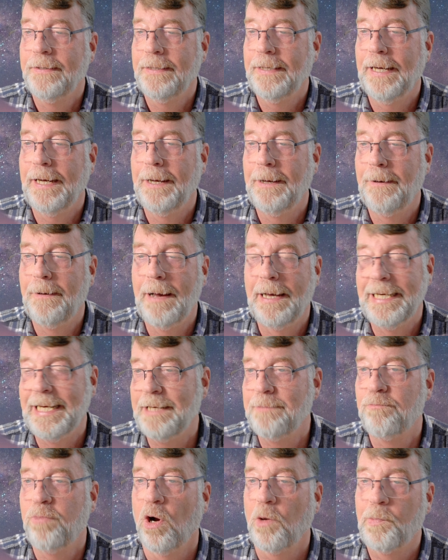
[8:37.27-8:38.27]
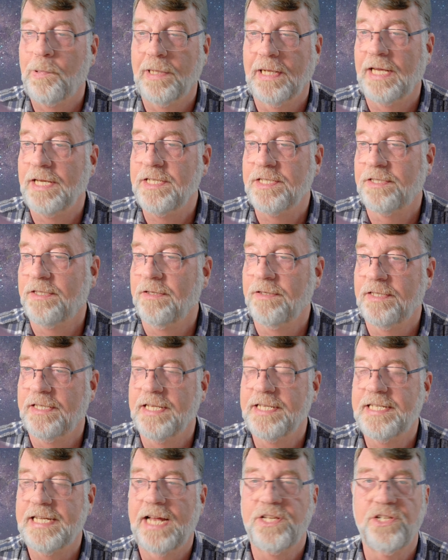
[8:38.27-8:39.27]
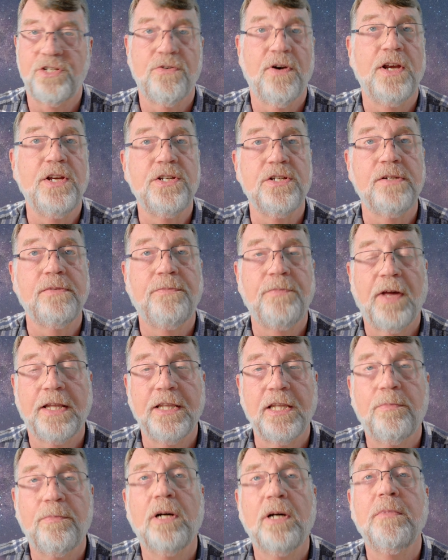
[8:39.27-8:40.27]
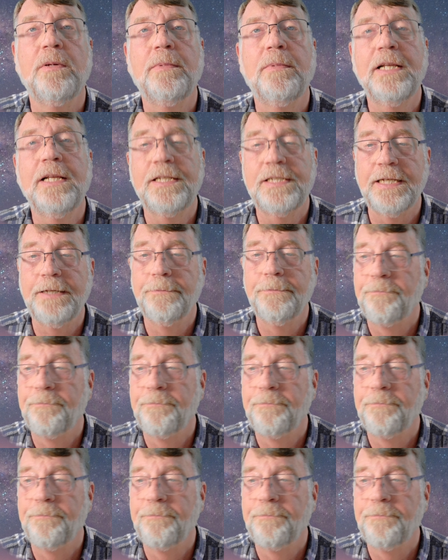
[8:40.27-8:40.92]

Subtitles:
and it populates the saturation and the permeability.